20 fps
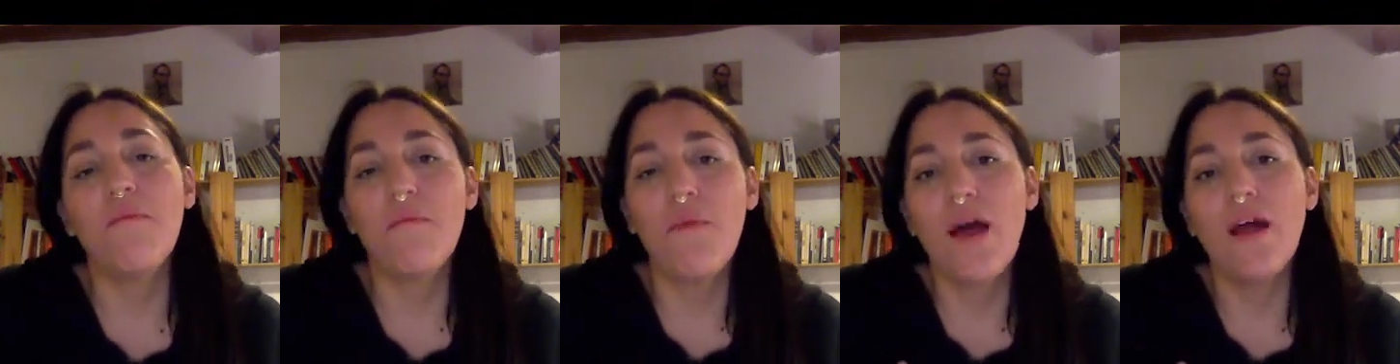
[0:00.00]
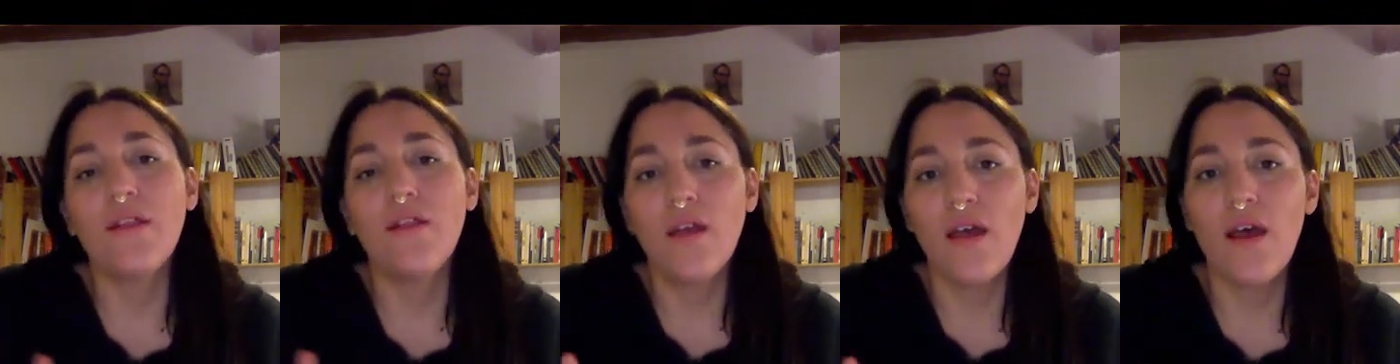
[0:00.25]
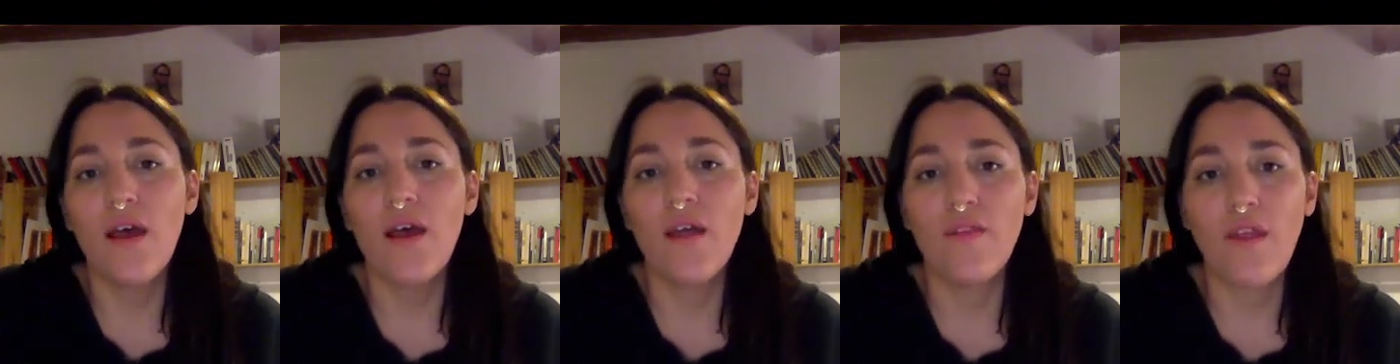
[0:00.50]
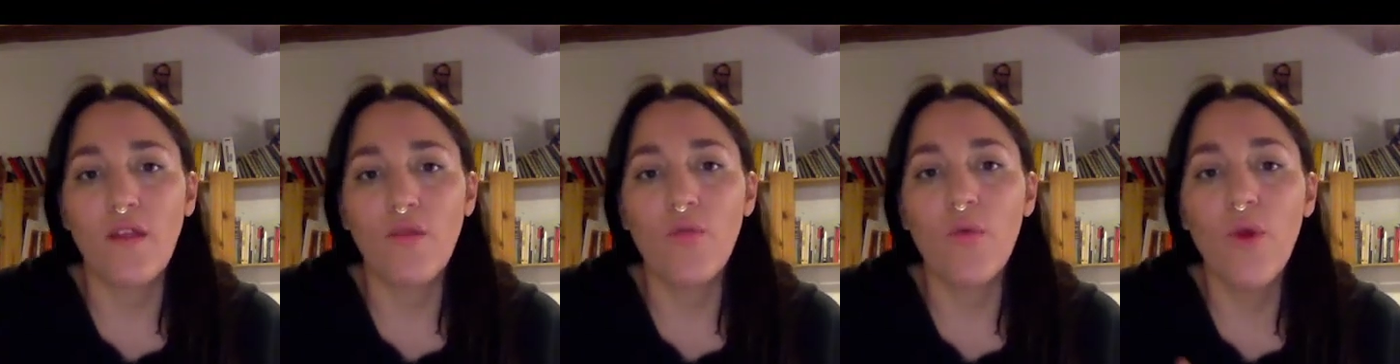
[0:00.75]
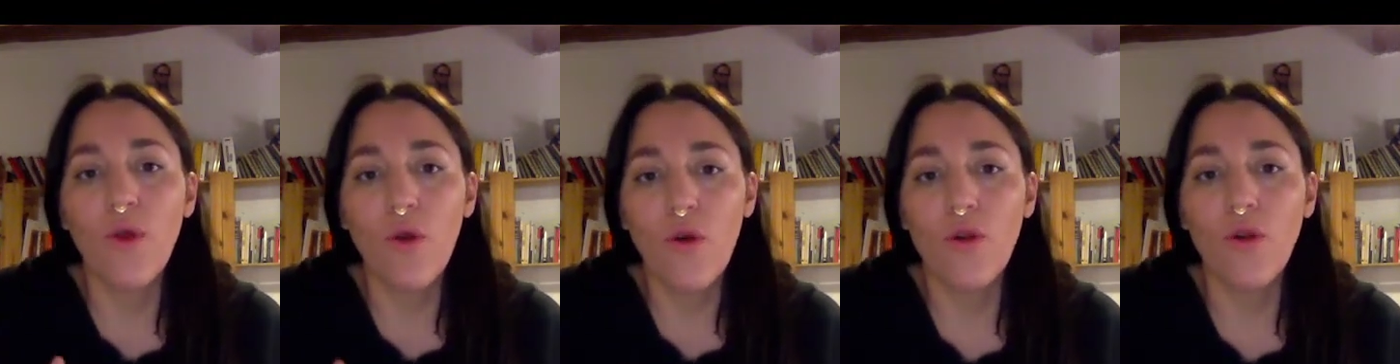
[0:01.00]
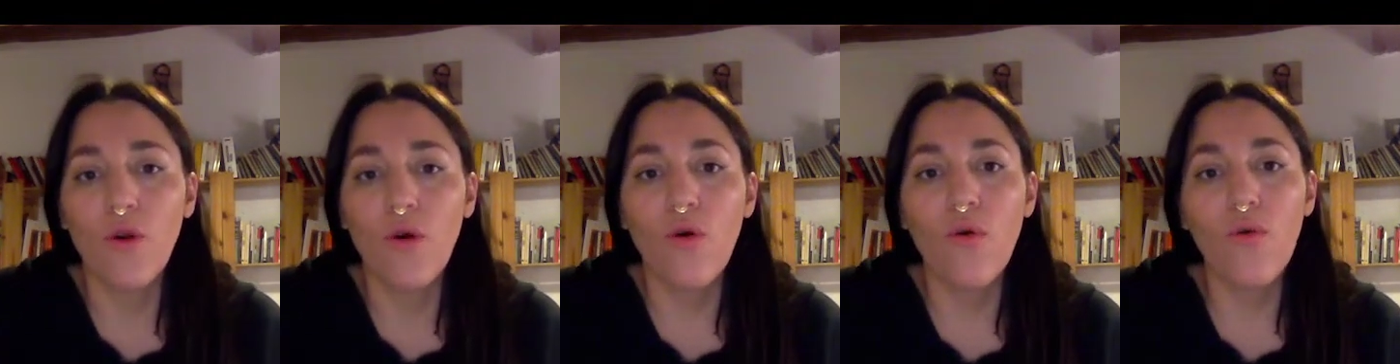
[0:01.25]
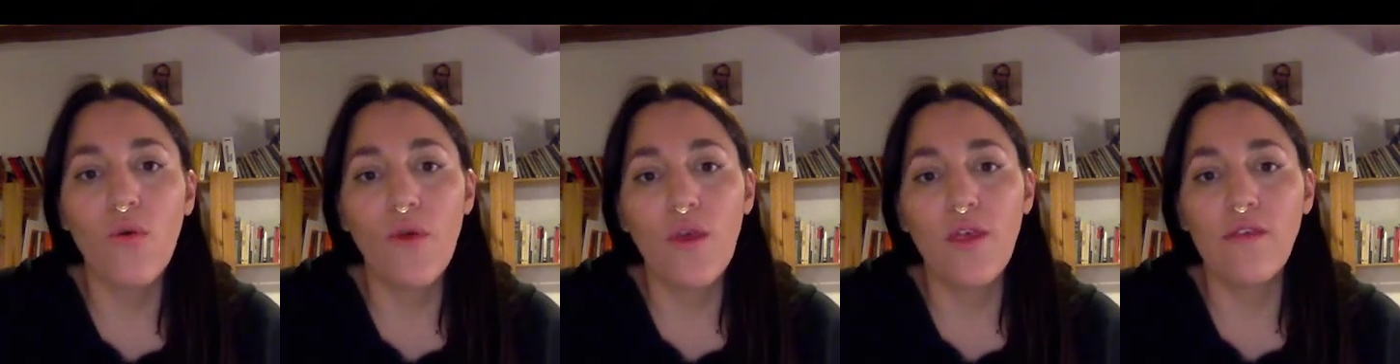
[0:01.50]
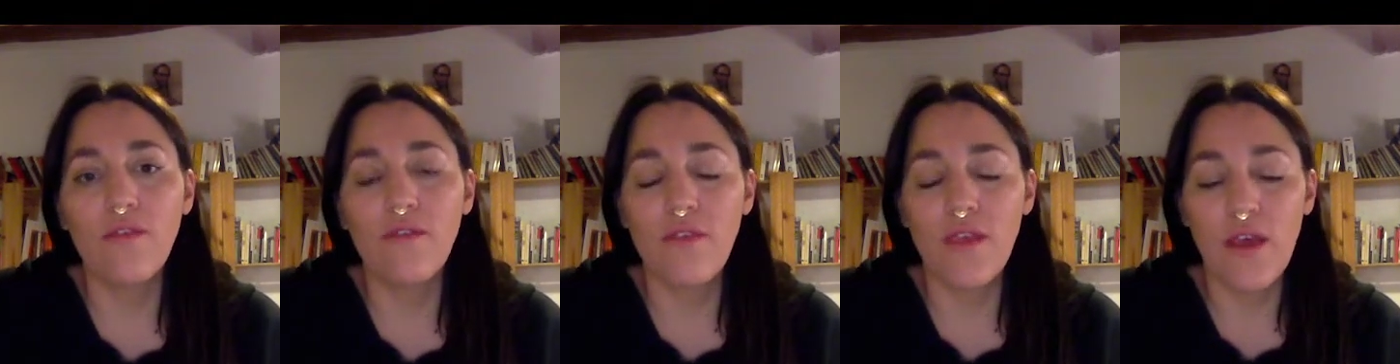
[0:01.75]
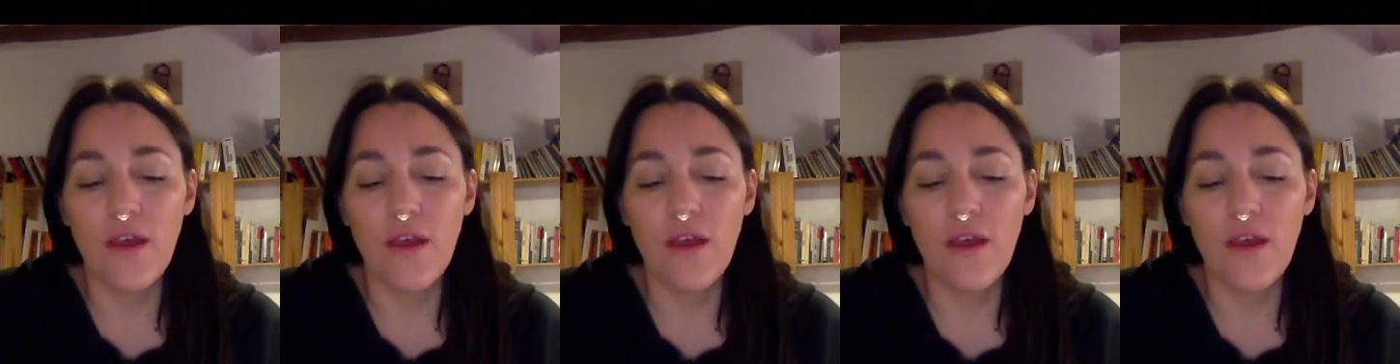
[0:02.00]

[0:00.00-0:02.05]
but that we all know is